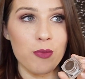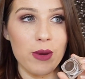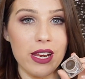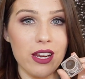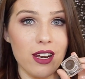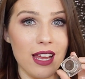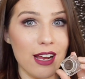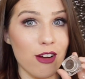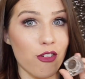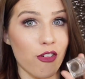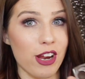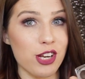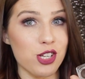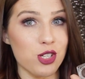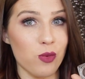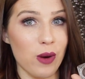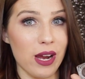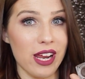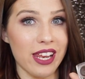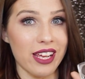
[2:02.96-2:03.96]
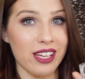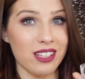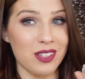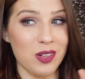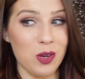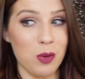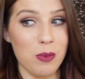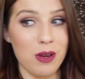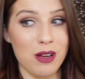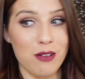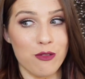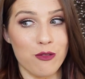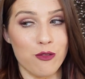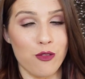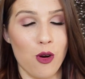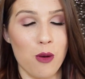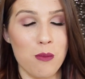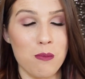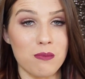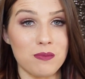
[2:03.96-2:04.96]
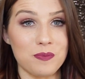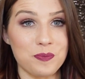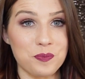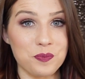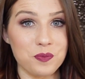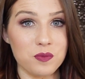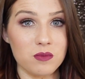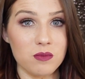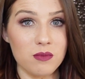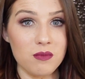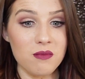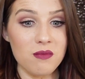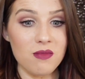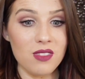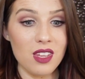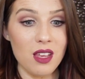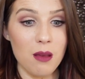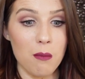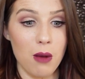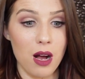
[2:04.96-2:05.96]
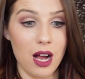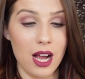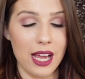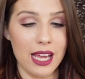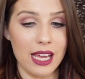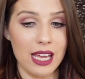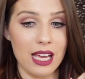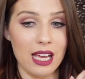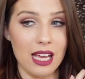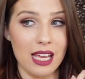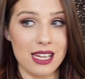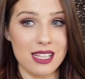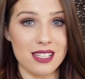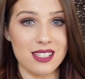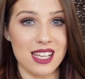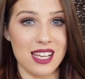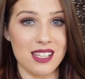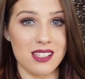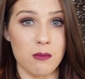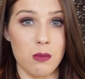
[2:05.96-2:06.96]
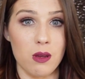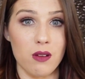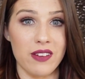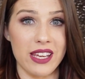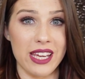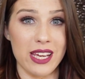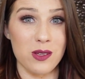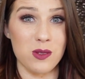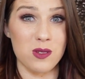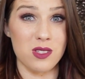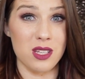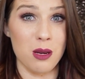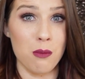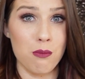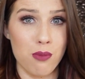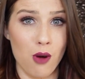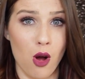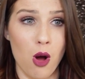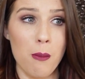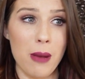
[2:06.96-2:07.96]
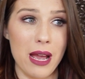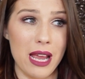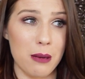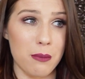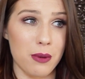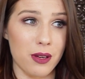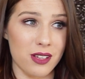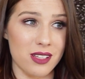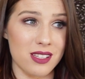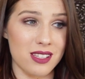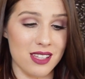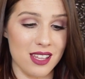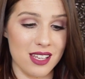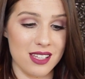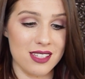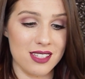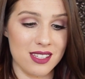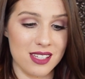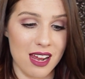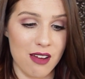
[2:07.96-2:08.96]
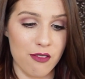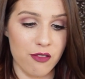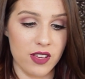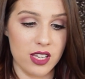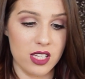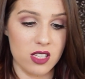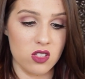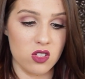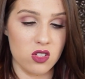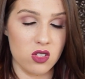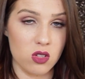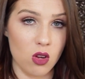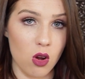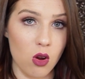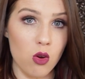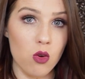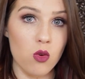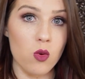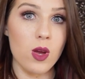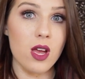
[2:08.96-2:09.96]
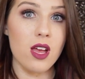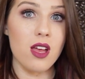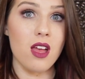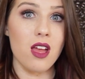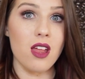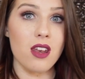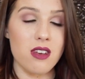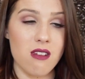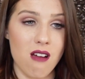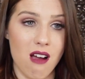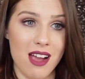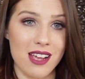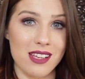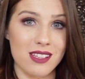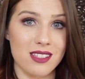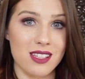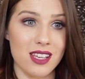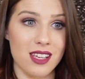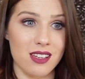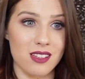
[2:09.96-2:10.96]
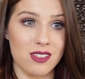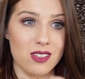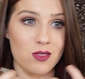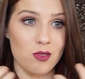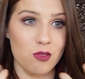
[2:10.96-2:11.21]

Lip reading: been like graduating a little bit from my Anastasia Beverly Hills Dip Pomade because this stuff is so nice. It is